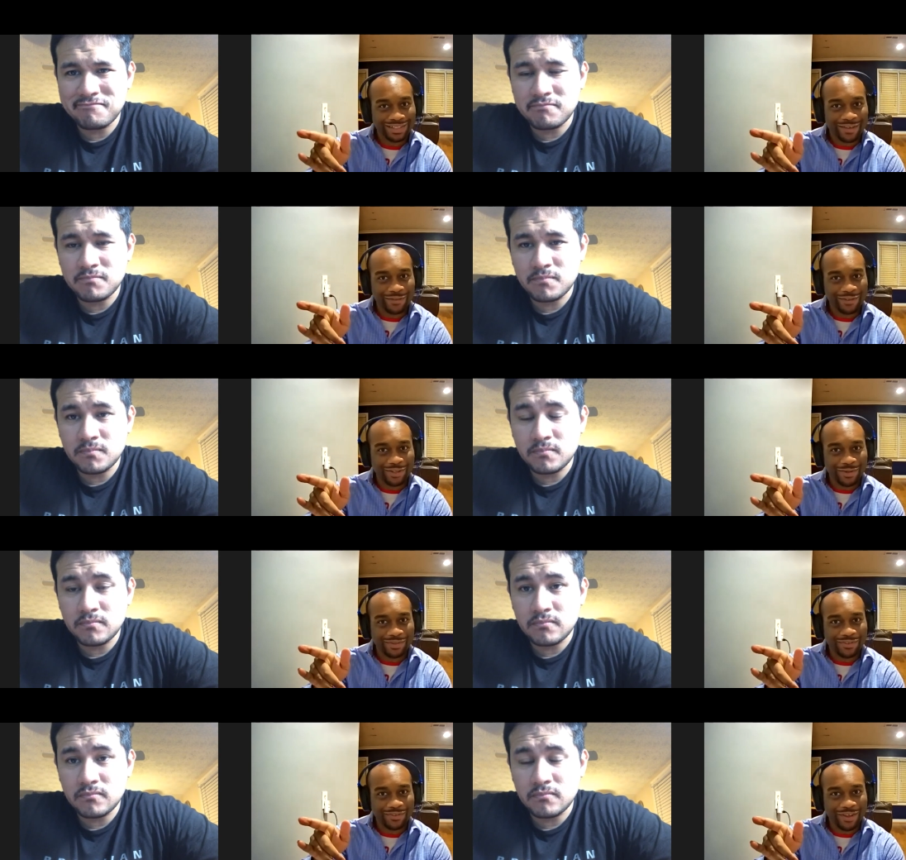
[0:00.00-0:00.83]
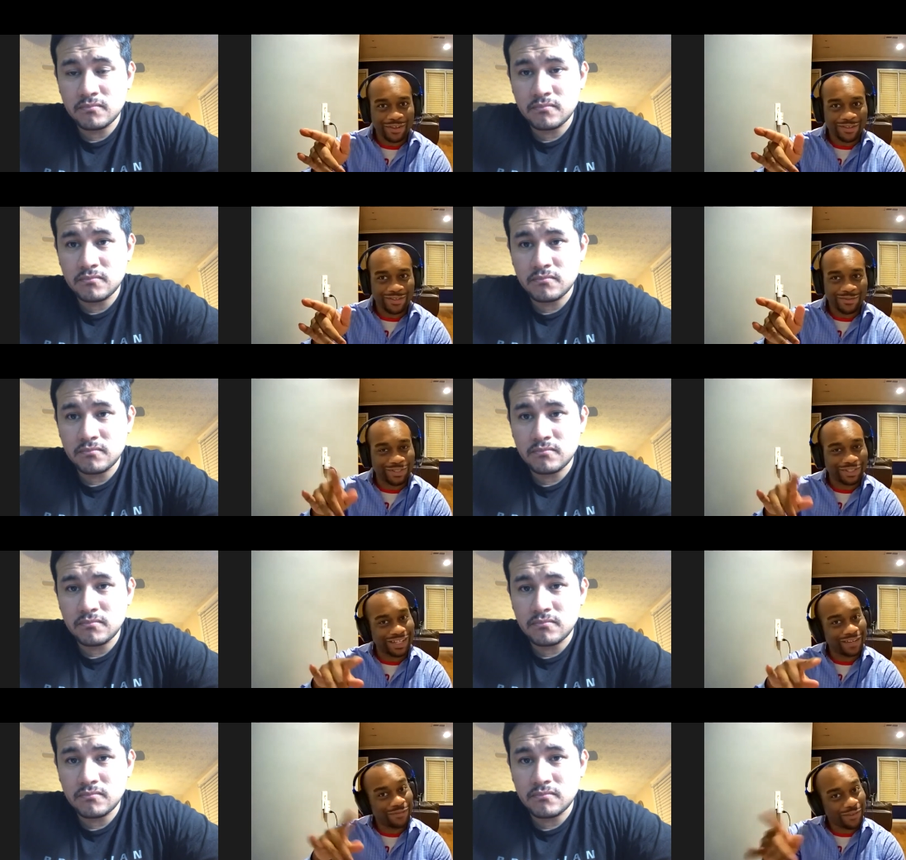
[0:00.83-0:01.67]
Speaker 1: if it drops to the Falcons? Would you
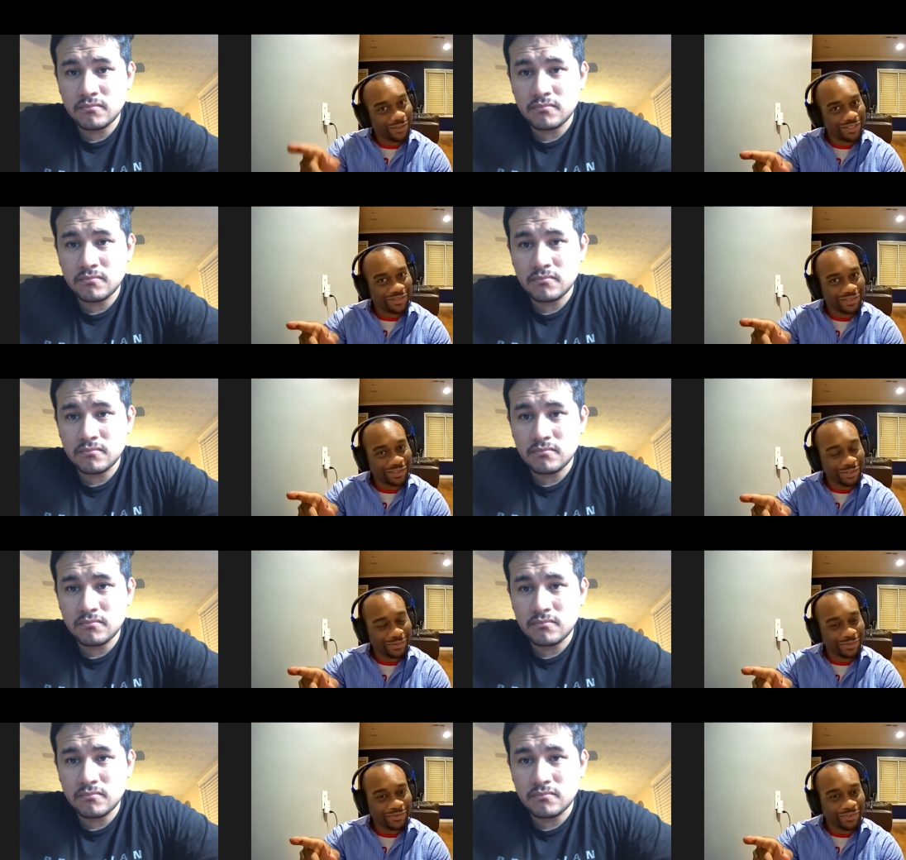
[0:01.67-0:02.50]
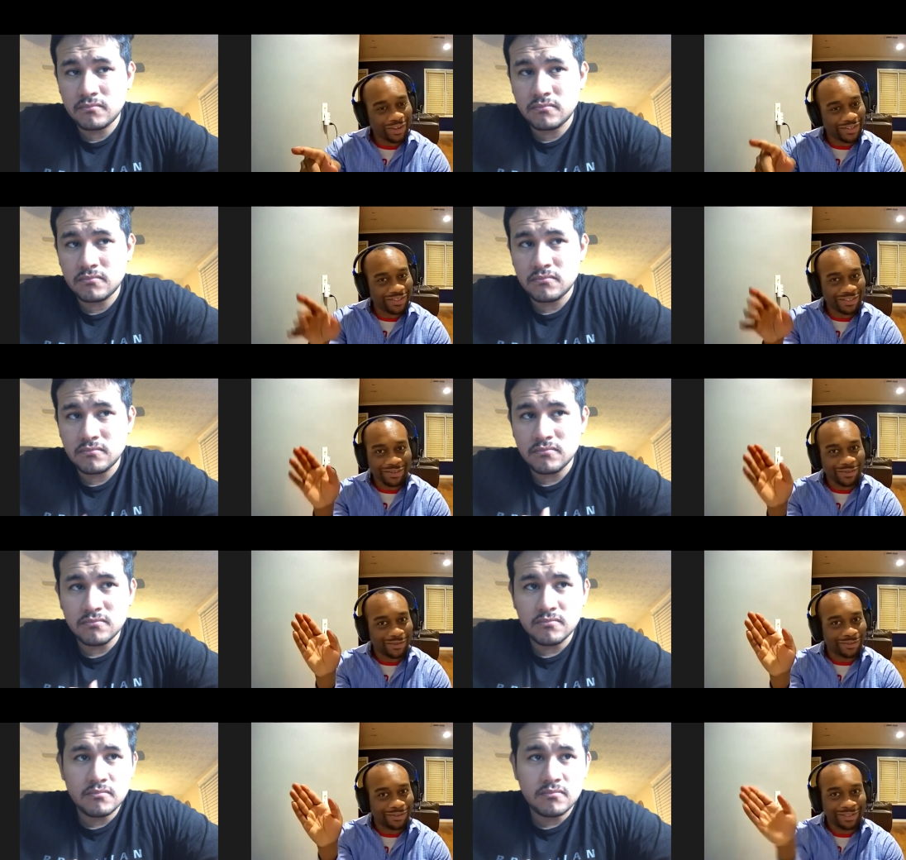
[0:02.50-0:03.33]
take Fields if it drops to the Falcons,
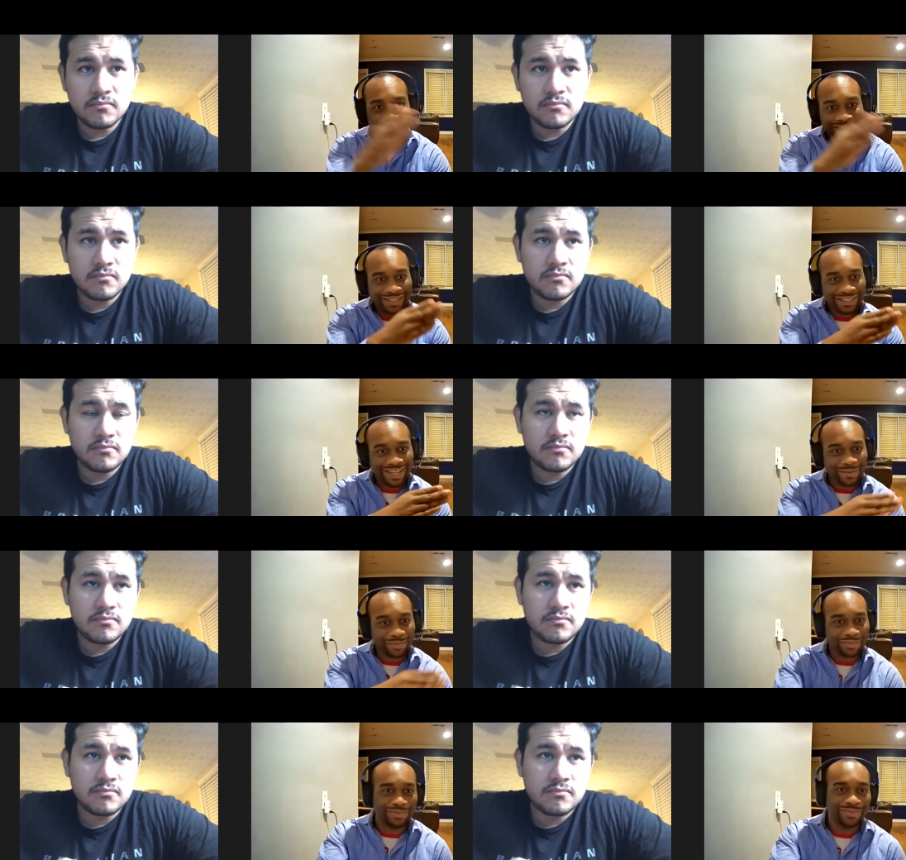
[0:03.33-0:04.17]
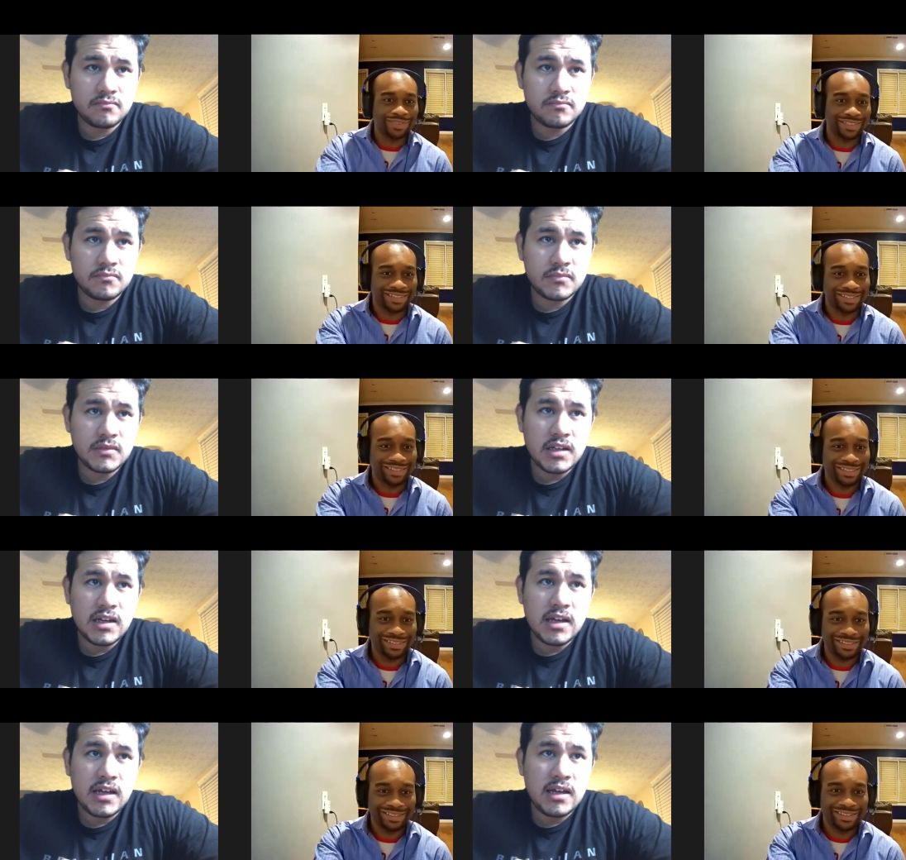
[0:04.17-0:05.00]
or skip?
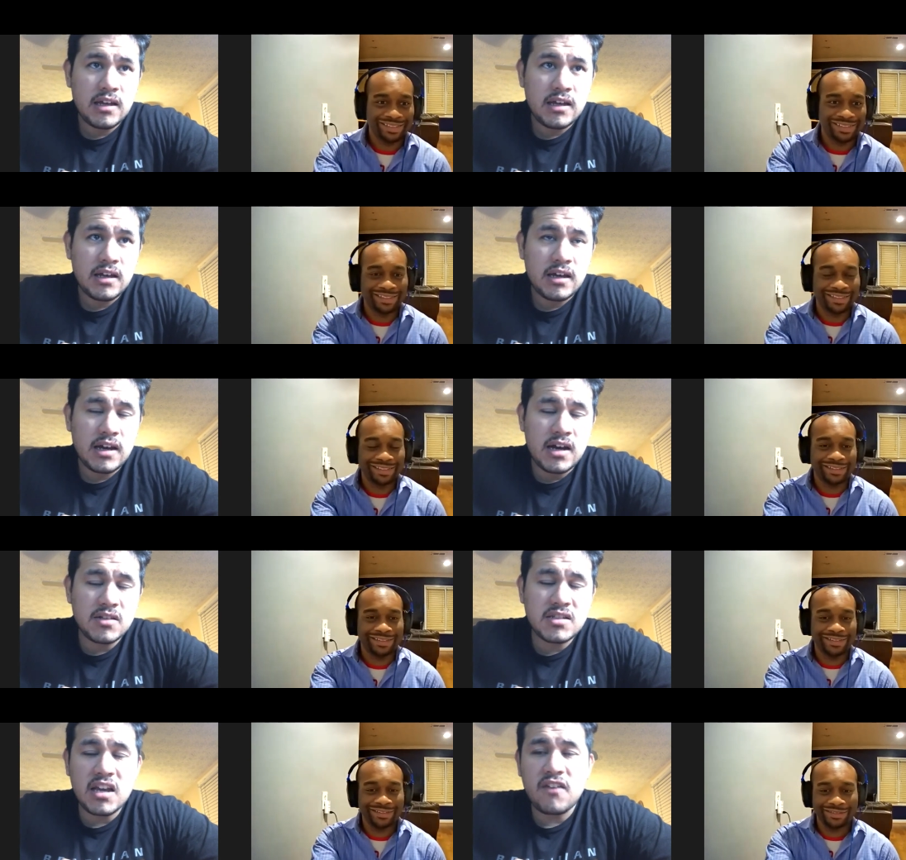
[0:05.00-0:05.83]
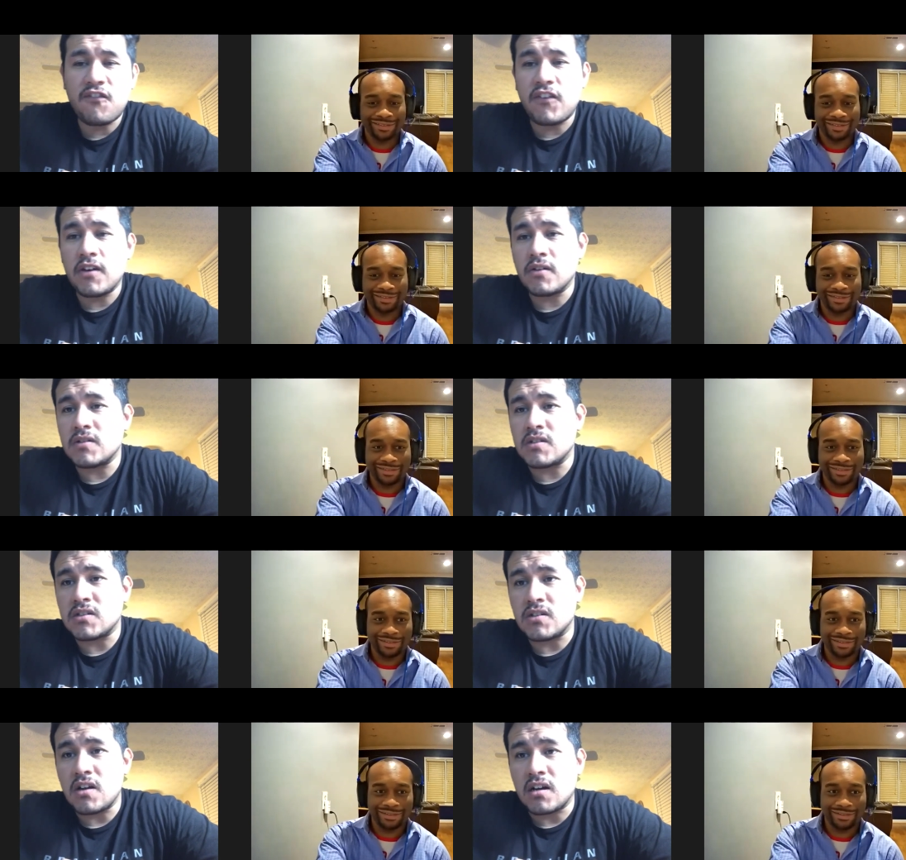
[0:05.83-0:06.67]
Speaker 2: I'll take Fields
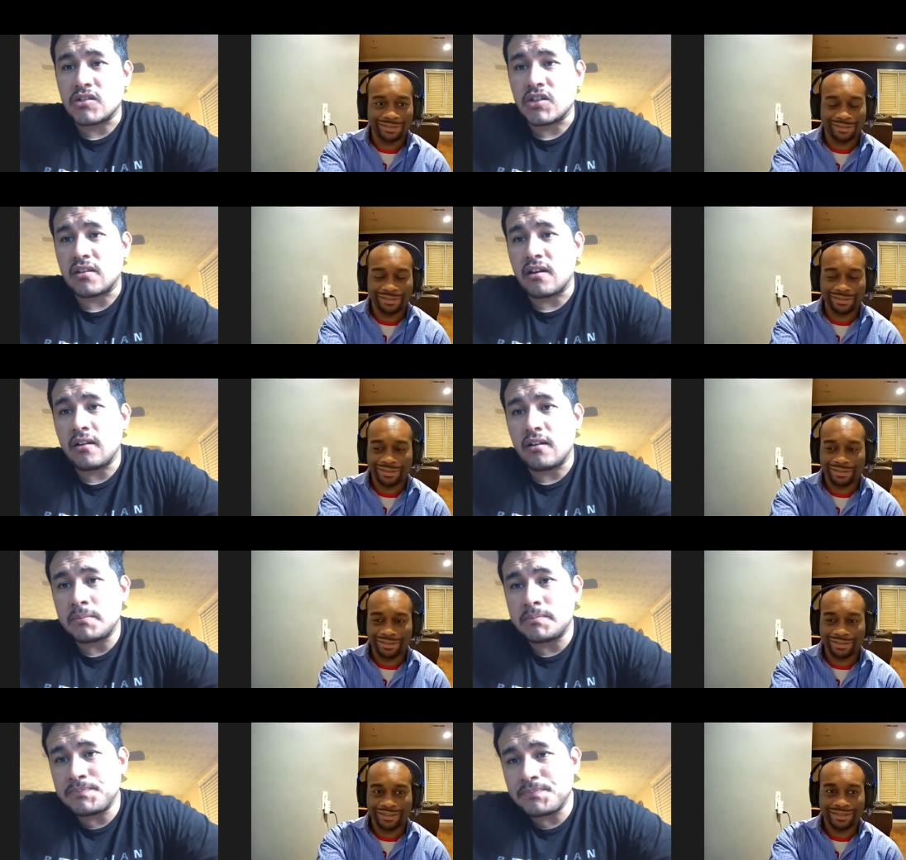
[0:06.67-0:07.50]
just so y'all can shut the hell up